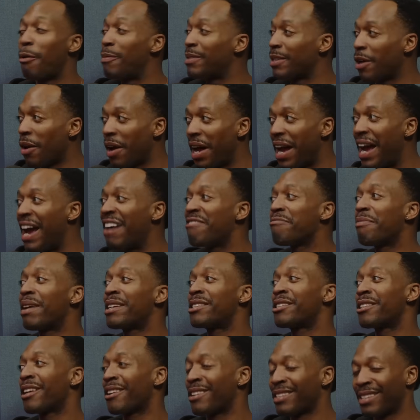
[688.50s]
I was gonna have my
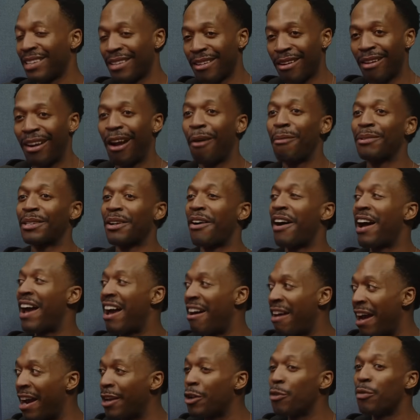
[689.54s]
jersey on. I was gonna
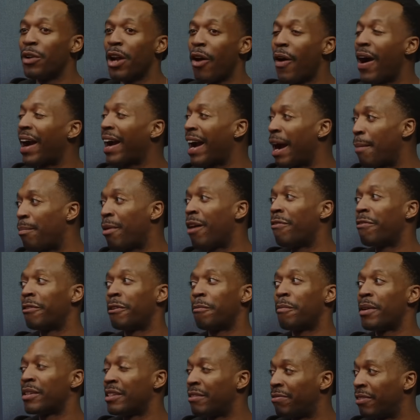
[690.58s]
have, and I got both of
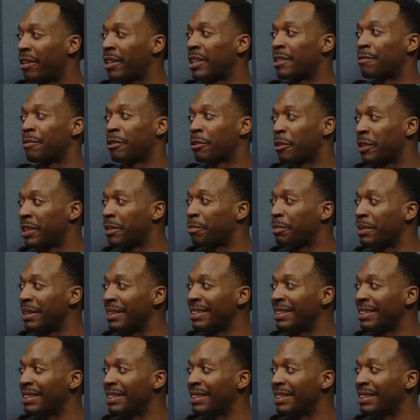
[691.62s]
the motherfuckers for Christmas.